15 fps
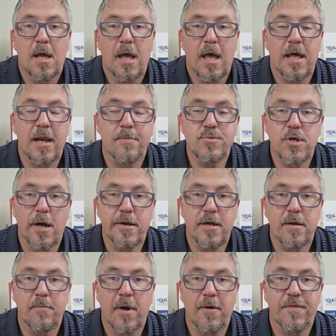And I'm
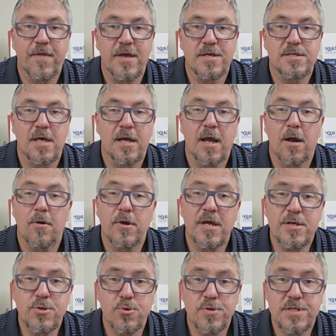talking about things like our
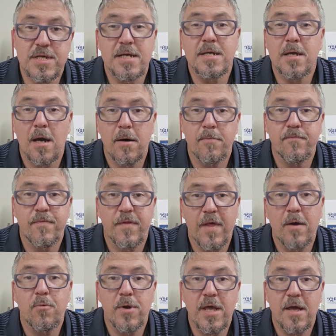interest income
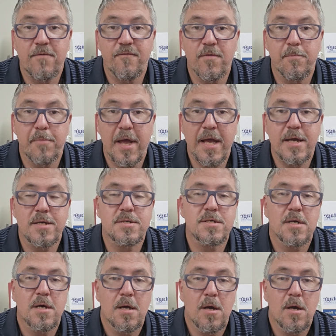that we get from banks.